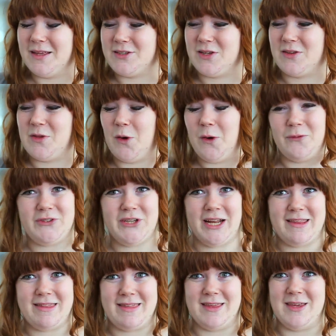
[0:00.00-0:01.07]
just the off
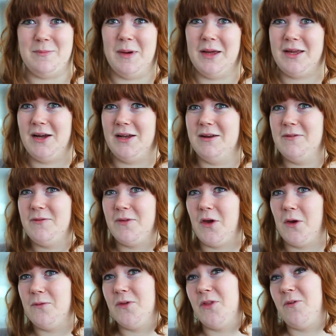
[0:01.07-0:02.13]
chance that you might kind of
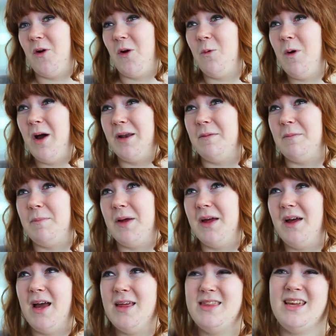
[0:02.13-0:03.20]
go for the wrong one.
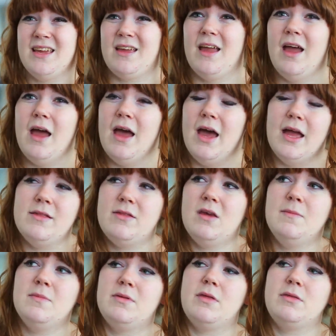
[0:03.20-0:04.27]
But I think in
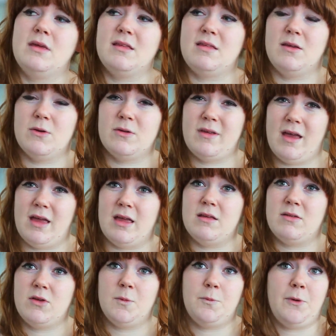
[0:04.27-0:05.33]
terms of the things that you're saying,
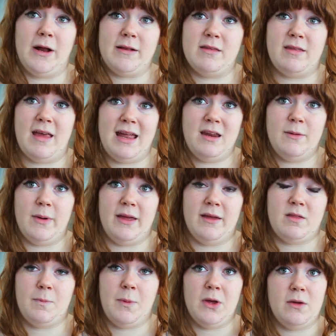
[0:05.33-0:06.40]
it's good practice anyway,
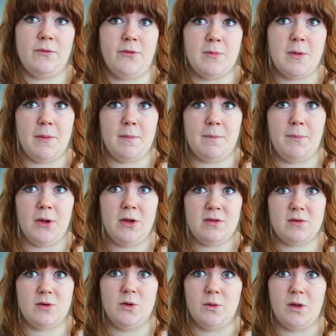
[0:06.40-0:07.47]
from a
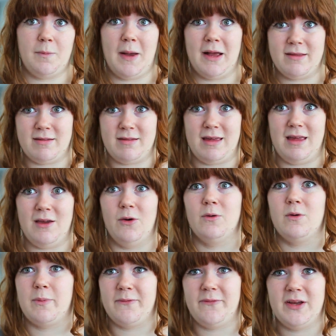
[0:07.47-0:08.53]
personal capacity
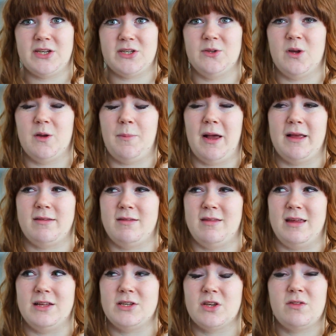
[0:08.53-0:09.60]
or a professional
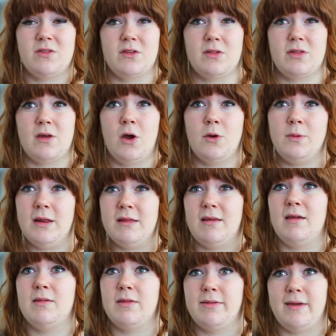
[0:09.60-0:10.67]
capacity, just to only
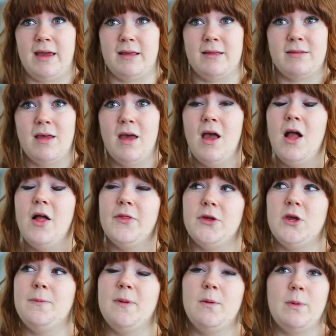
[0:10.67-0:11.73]
say the things
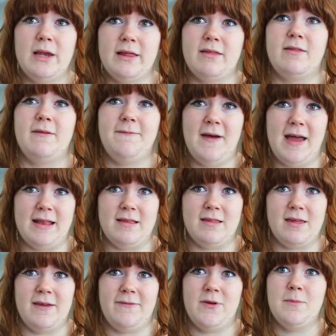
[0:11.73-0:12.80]
that you'd be willing to
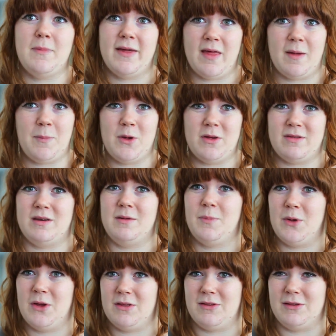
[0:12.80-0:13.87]
defend if you met that person in
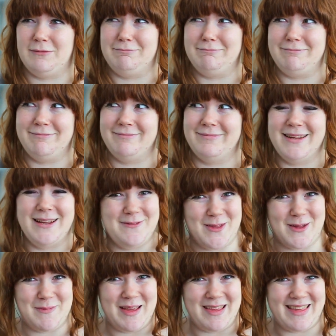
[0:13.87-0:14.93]
person, if
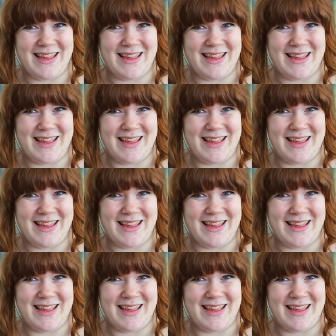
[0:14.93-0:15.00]
that makes